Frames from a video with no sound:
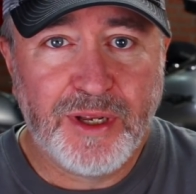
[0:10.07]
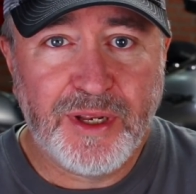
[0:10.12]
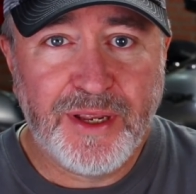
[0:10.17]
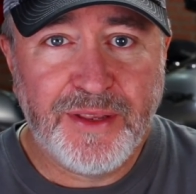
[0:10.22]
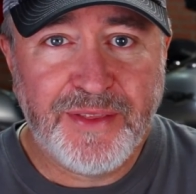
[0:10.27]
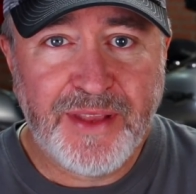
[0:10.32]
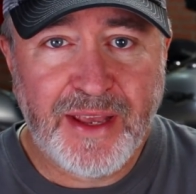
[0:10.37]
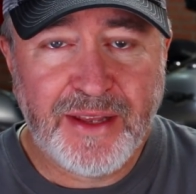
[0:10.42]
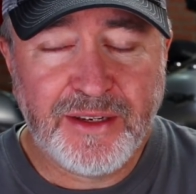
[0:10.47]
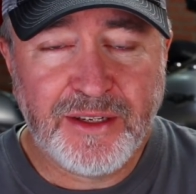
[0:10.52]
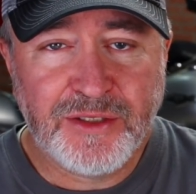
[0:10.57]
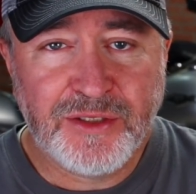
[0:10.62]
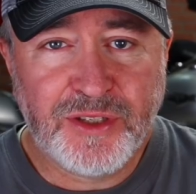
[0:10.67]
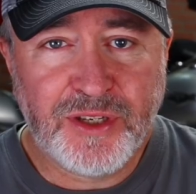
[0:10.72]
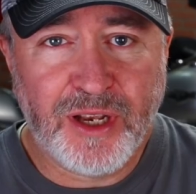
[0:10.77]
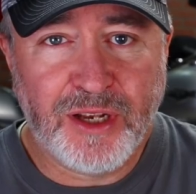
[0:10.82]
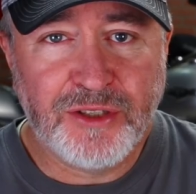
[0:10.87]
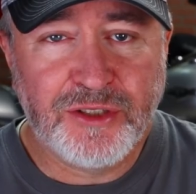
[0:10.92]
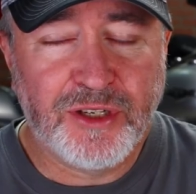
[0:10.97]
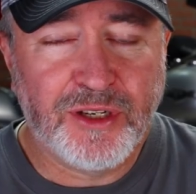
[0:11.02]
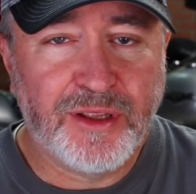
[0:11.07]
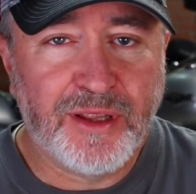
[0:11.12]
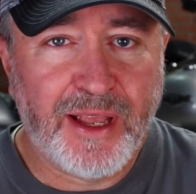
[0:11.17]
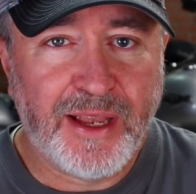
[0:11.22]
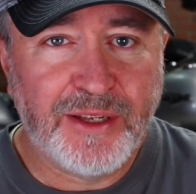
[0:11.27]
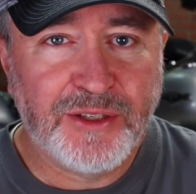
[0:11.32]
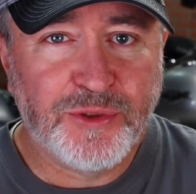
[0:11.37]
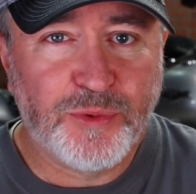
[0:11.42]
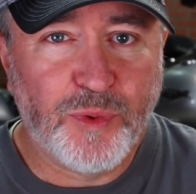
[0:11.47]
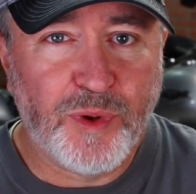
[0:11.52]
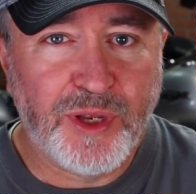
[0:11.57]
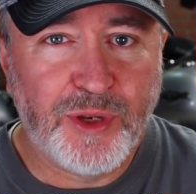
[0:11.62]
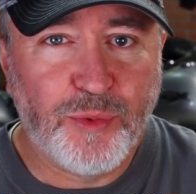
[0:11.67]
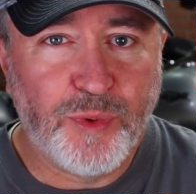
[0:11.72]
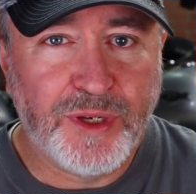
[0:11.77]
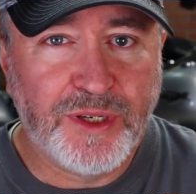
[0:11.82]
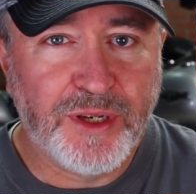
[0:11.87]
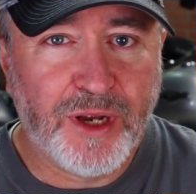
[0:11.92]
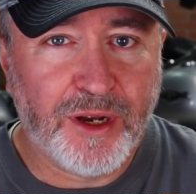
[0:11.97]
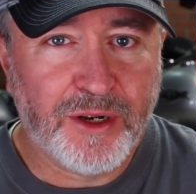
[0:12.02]
In that discussion last
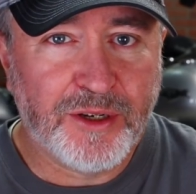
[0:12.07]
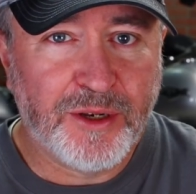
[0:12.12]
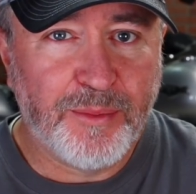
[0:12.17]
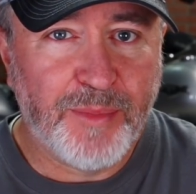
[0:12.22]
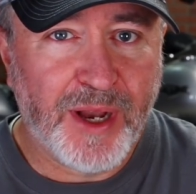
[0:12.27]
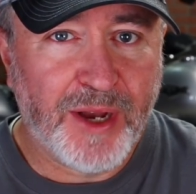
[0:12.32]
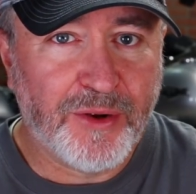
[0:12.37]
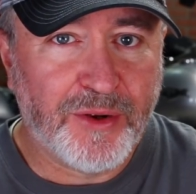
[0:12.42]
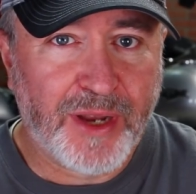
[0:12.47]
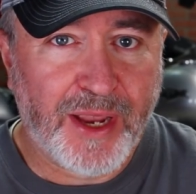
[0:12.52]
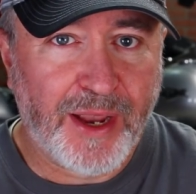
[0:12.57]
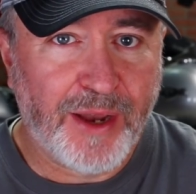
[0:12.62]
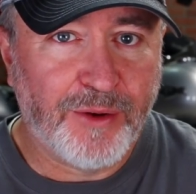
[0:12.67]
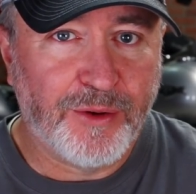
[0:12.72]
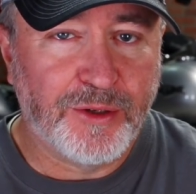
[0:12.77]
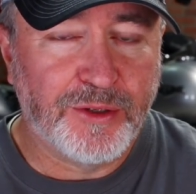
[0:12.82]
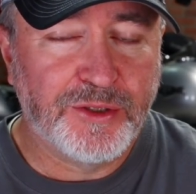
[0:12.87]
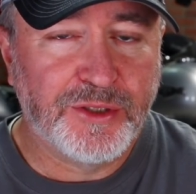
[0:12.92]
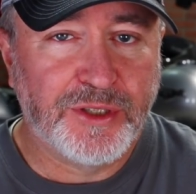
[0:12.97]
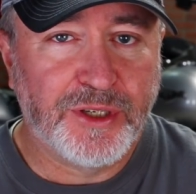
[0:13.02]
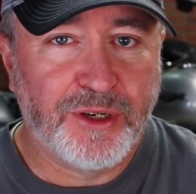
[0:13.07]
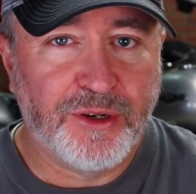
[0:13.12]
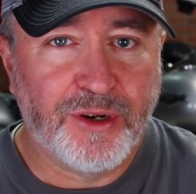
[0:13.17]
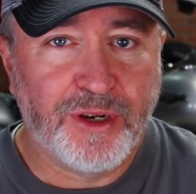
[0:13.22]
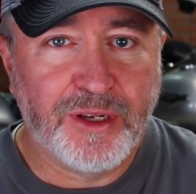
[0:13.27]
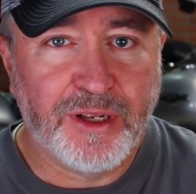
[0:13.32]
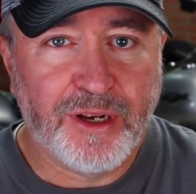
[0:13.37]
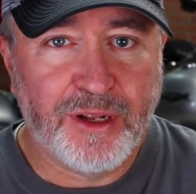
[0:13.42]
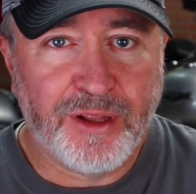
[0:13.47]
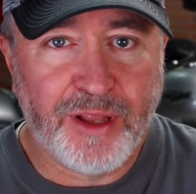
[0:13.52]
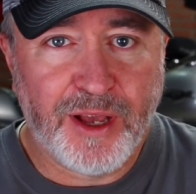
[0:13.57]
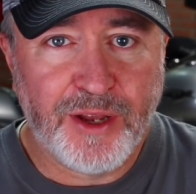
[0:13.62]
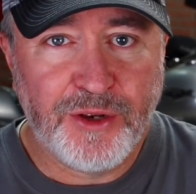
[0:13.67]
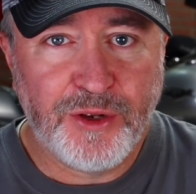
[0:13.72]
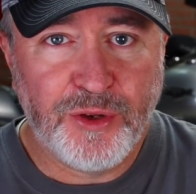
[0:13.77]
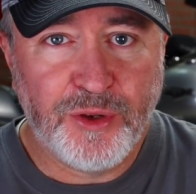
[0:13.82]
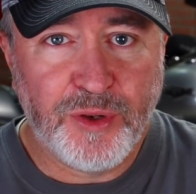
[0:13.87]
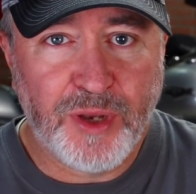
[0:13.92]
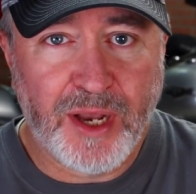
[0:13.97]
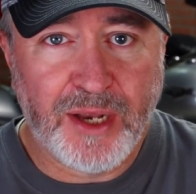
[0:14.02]
week, we talked about counter-steering, and a lot
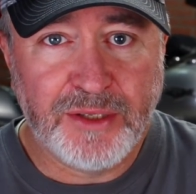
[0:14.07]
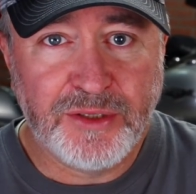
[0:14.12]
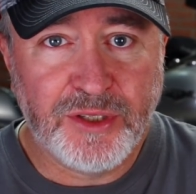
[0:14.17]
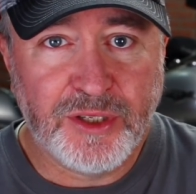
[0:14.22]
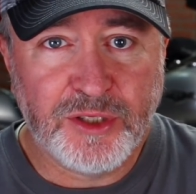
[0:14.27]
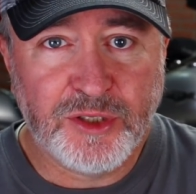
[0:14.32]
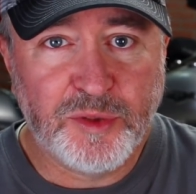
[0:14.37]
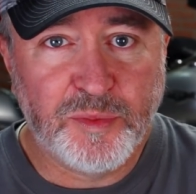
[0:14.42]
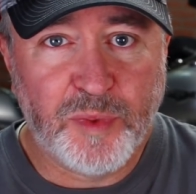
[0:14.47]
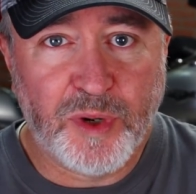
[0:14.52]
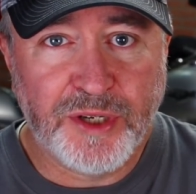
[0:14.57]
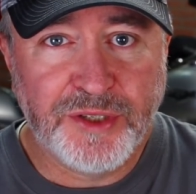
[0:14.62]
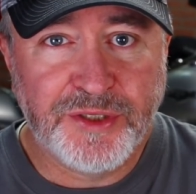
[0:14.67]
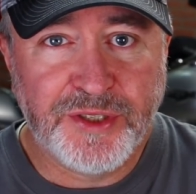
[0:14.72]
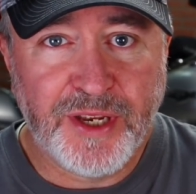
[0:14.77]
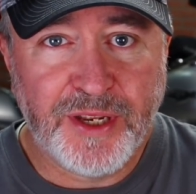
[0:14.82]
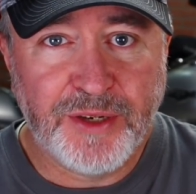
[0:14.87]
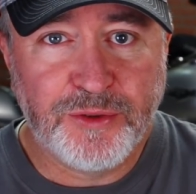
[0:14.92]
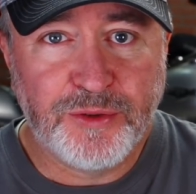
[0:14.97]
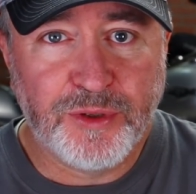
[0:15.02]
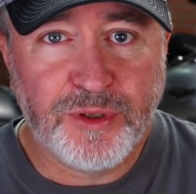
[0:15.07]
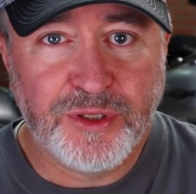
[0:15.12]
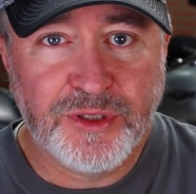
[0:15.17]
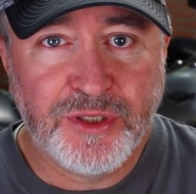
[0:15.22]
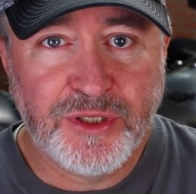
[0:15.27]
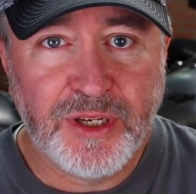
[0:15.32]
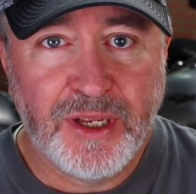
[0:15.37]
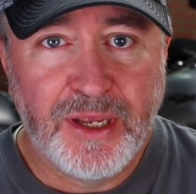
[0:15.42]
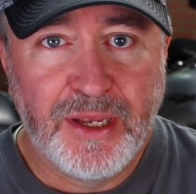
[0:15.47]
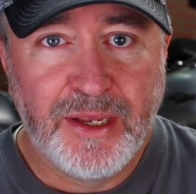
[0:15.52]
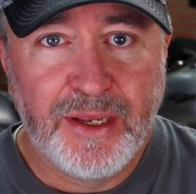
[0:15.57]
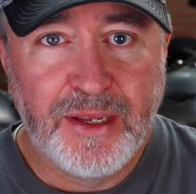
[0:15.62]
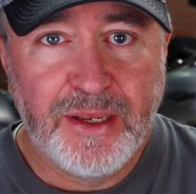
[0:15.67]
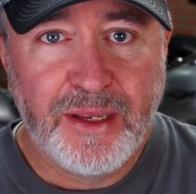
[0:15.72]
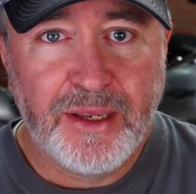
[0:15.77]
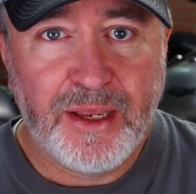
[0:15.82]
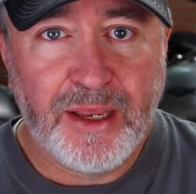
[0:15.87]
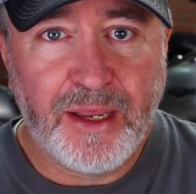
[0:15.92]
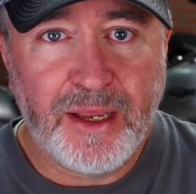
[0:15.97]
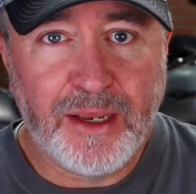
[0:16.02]
of you guys expressed interest
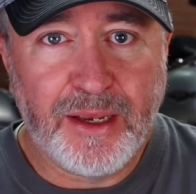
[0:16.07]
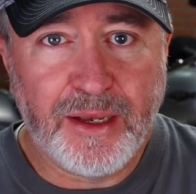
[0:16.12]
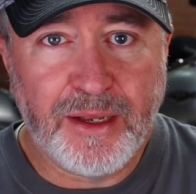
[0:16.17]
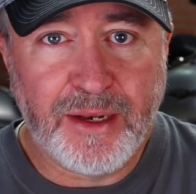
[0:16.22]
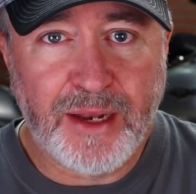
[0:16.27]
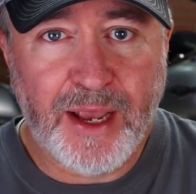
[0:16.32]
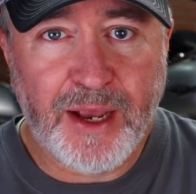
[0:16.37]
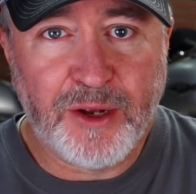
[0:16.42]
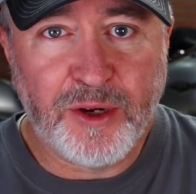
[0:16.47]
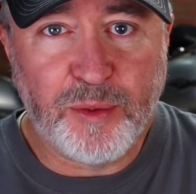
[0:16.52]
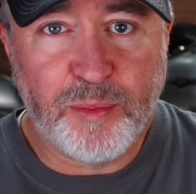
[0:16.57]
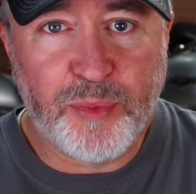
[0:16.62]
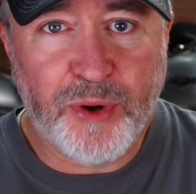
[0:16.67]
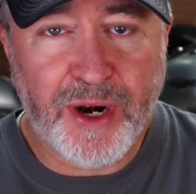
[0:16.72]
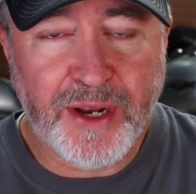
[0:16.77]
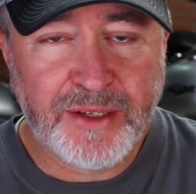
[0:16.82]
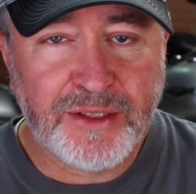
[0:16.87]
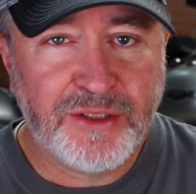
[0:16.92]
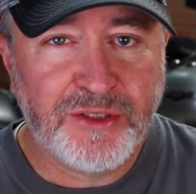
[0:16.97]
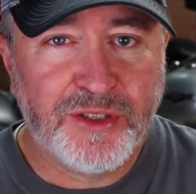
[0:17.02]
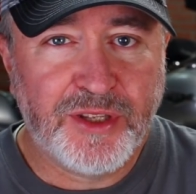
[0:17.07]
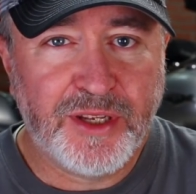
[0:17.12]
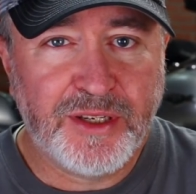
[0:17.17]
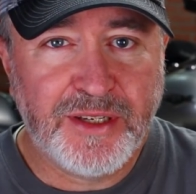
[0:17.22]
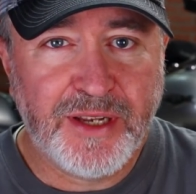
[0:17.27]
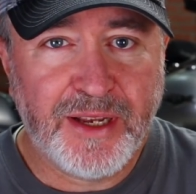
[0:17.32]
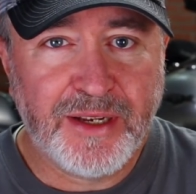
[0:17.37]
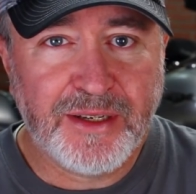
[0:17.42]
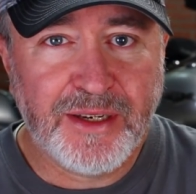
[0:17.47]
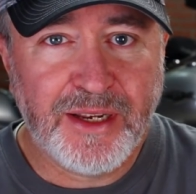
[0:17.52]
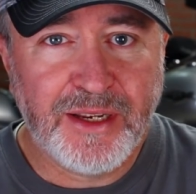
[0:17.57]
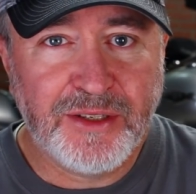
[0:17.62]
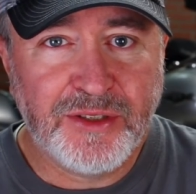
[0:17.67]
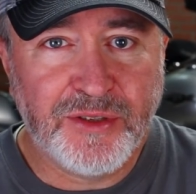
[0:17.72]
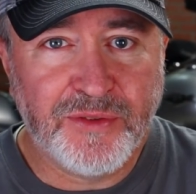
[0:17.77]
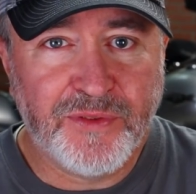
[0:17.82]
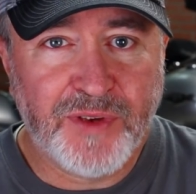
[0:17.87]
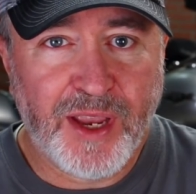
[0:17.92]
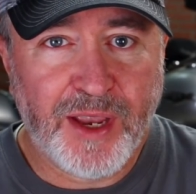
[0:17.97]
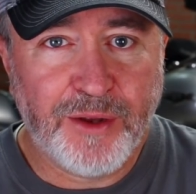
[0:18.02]
in how to practice the
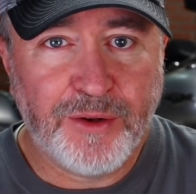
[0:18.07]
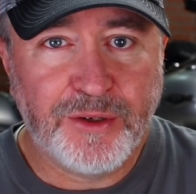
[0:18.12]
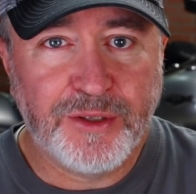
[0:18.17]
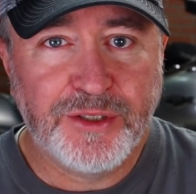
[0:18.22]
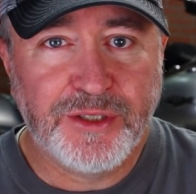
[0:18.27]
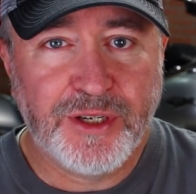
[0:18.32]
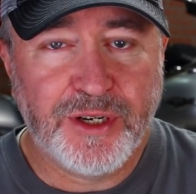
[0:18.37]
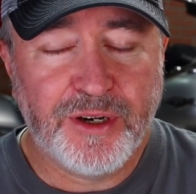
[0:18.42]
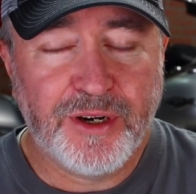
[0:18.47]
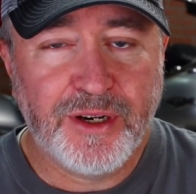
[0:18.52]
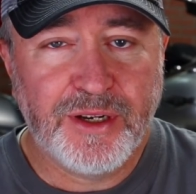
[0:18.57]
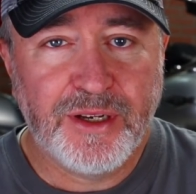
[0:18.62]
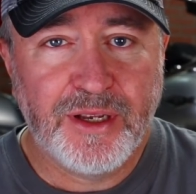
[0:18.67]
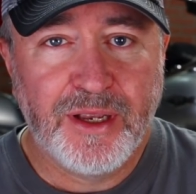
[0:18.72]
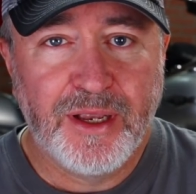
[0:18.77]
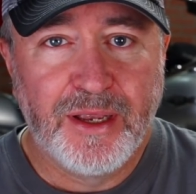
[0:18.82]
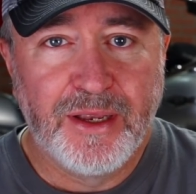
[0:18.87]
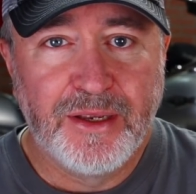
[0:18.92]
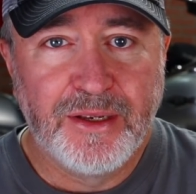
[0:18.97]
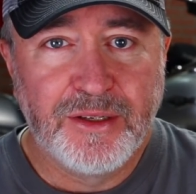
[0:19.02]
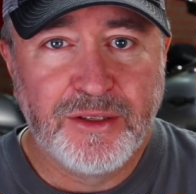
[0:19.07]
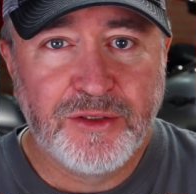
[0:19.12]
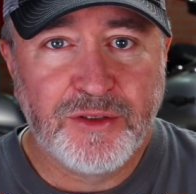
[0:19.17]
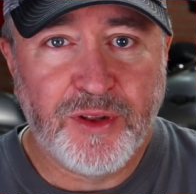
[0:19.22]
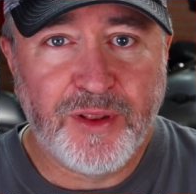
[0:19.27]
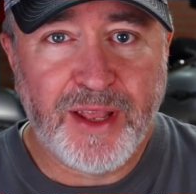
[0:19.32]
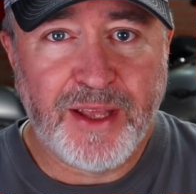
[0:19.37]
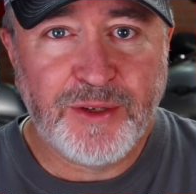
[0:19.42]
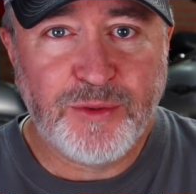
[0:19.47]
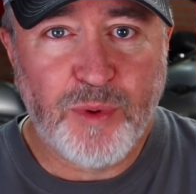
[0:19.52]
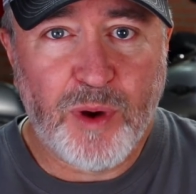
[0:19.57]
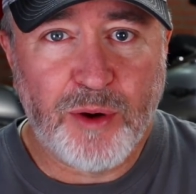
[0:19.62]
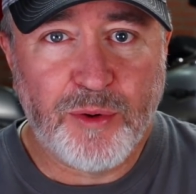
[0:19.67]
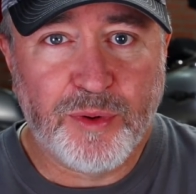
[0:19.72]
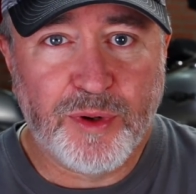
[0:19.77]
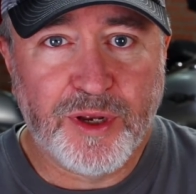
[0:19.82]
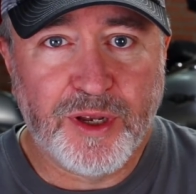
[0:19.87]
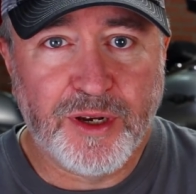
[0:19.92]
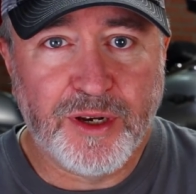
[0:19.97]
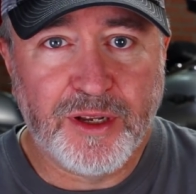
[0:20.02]
techniques of counter-steering, so that's what
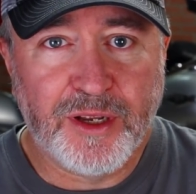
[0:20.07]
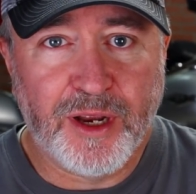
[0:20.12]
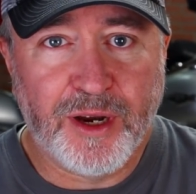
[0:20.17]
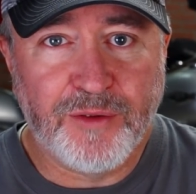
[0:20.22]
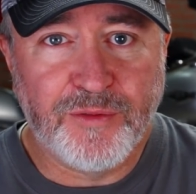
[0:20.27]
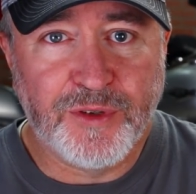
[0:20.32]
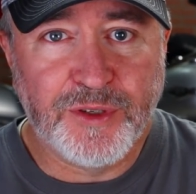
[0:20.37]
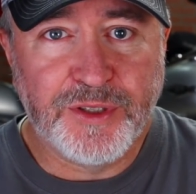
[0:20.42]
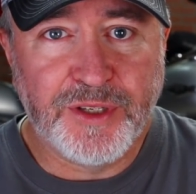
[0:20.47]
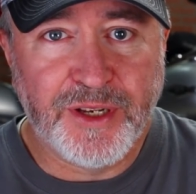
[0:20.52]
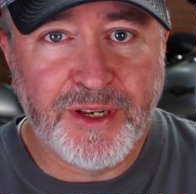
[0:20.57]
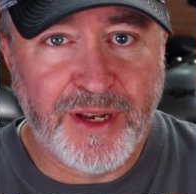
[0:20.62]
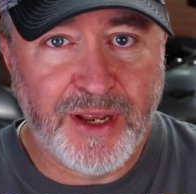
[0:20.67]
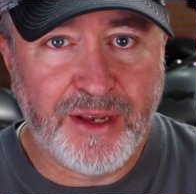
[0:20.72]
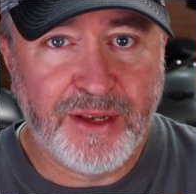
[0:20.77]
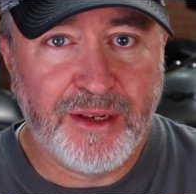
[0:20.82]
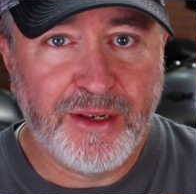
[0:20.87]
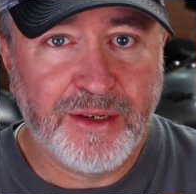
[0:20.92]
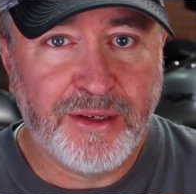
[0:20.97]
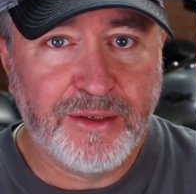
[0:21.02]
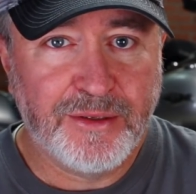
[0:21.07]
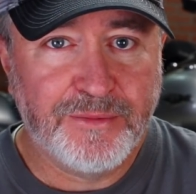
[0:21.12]
we're going to cover today.